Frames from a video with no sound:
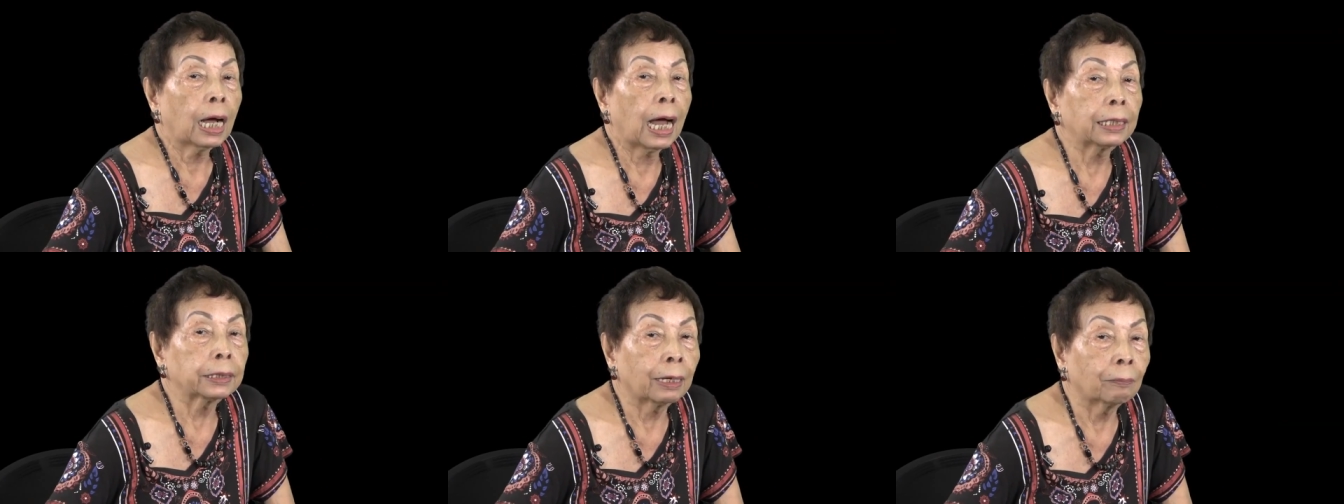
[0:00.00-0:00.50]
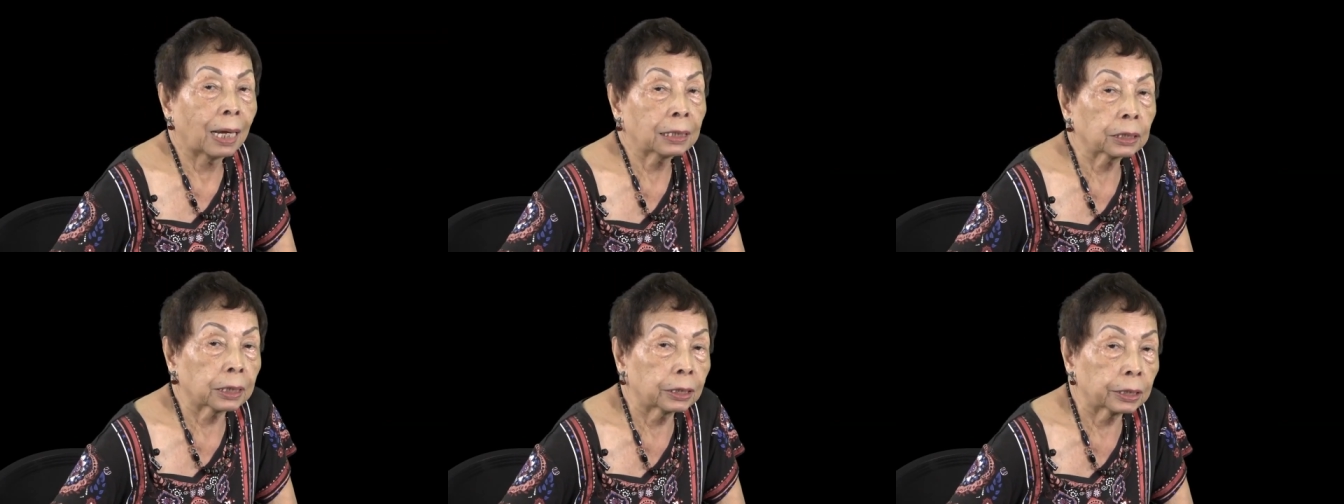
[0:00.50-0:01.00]
had a
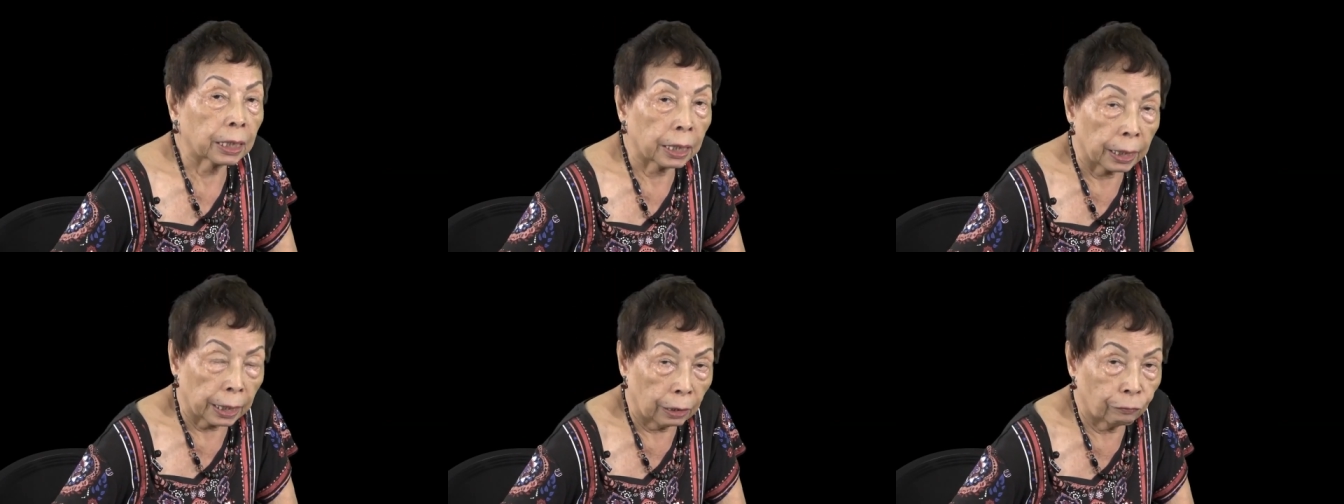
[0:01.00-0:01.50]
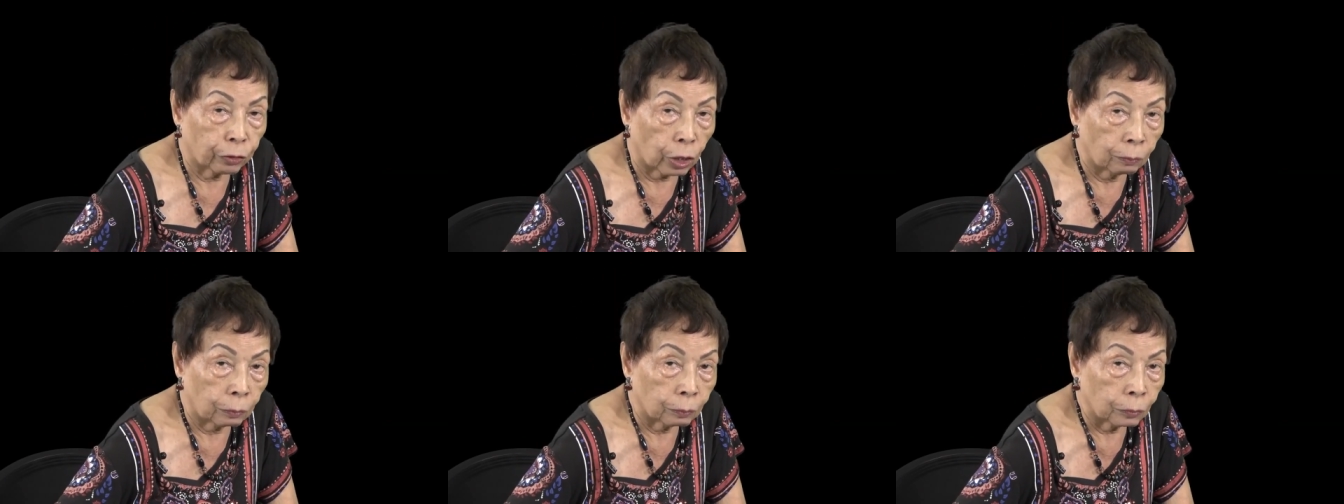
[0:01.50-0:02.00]
master's degree
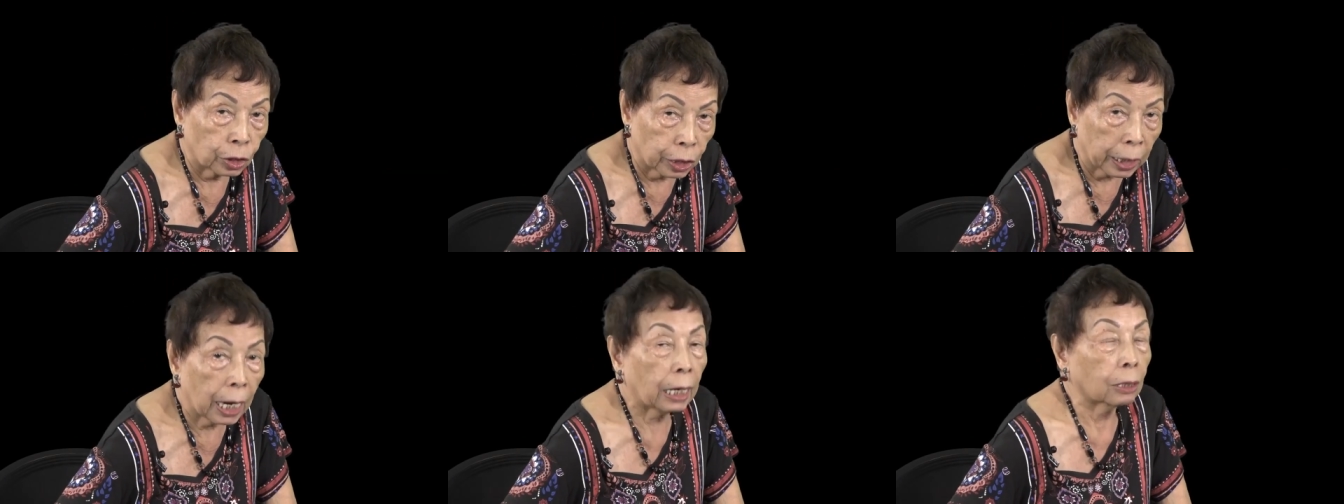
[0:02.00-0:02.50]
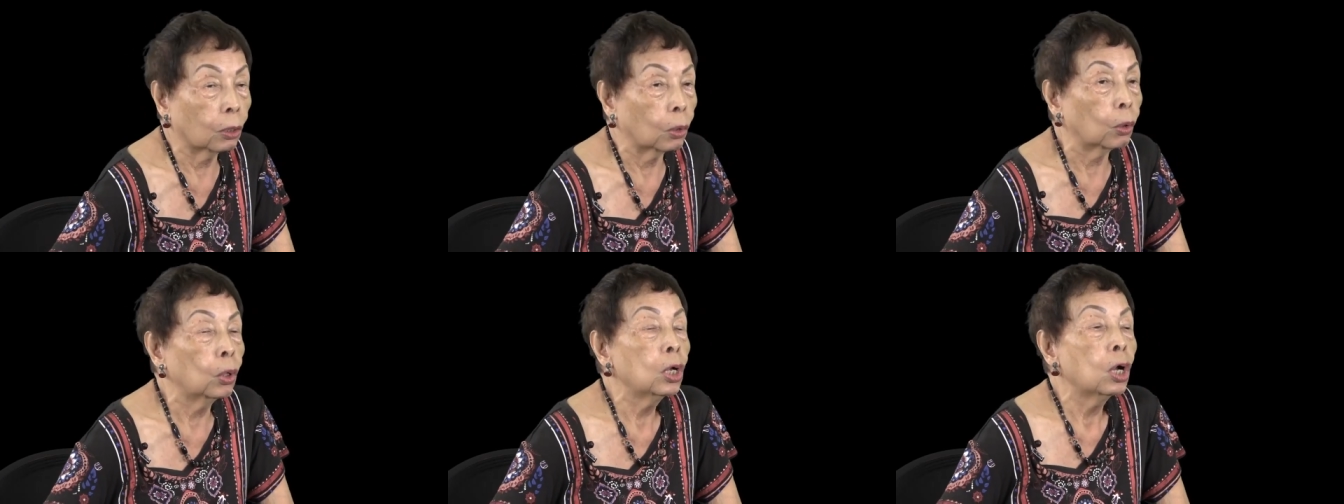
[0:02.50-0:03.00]
from
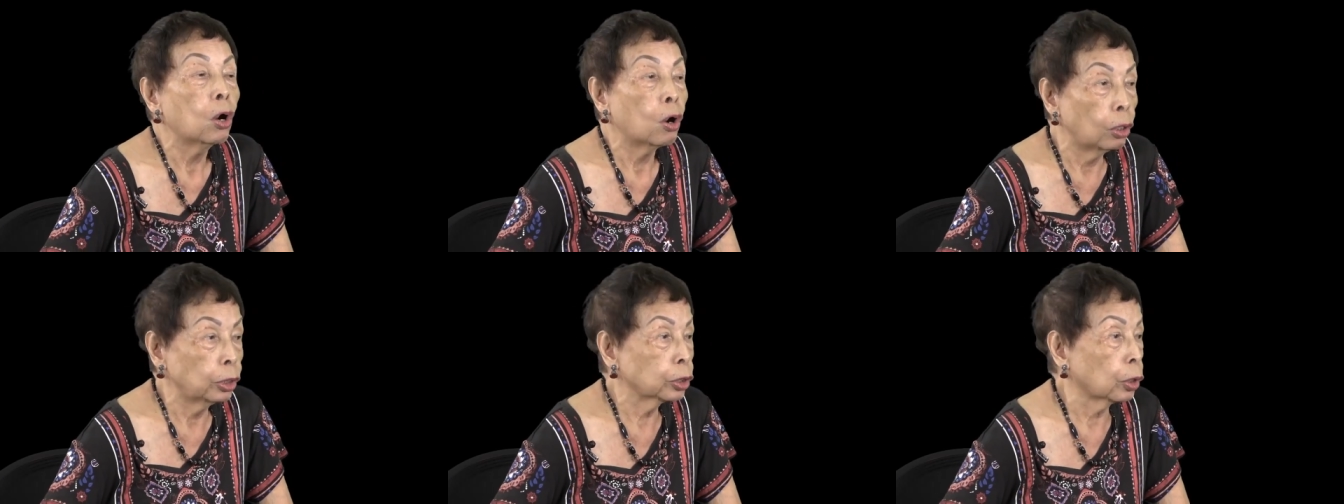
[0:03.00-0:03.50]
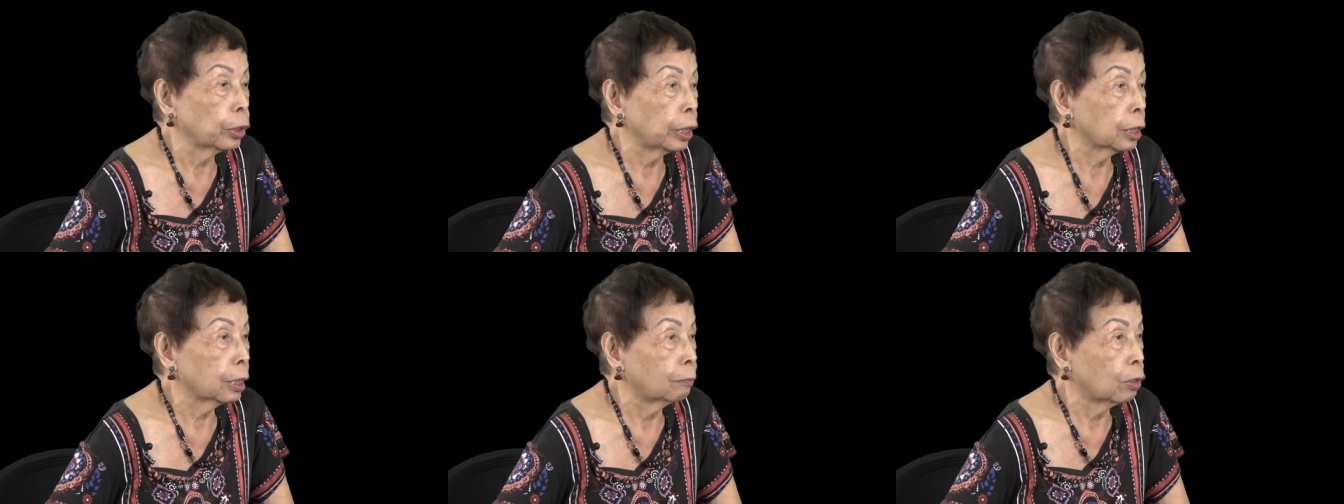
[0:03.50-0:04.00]
Chicago, also
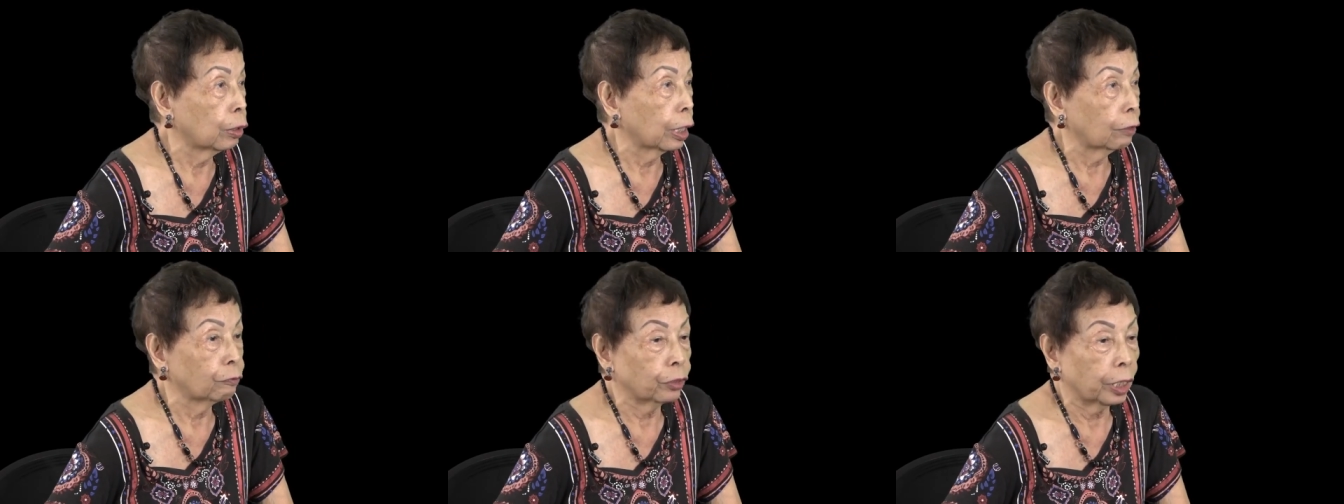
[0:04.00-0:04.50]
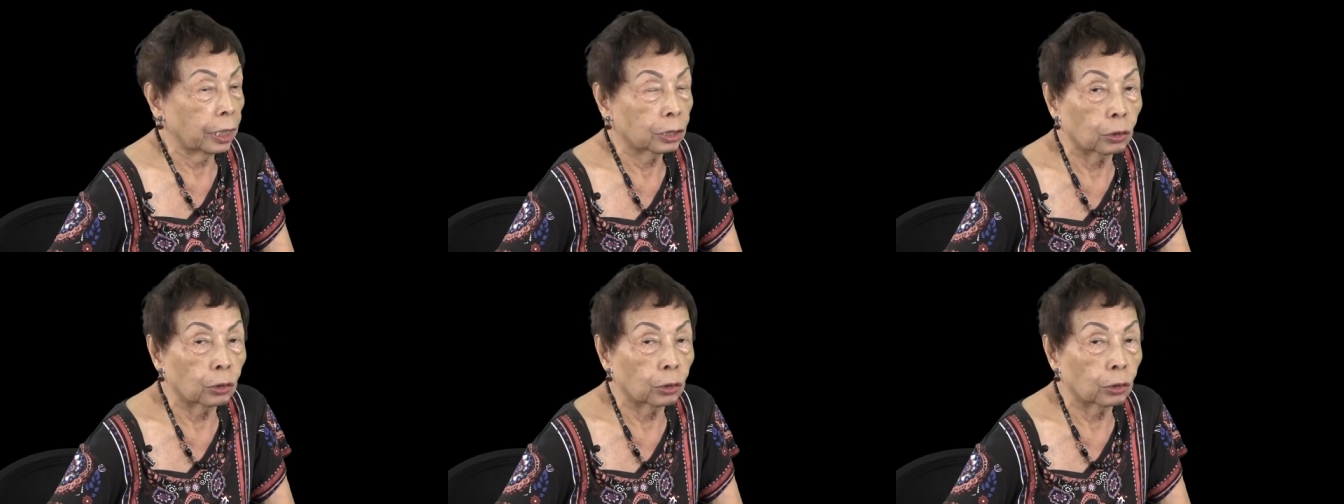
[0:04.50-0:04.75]
in demography.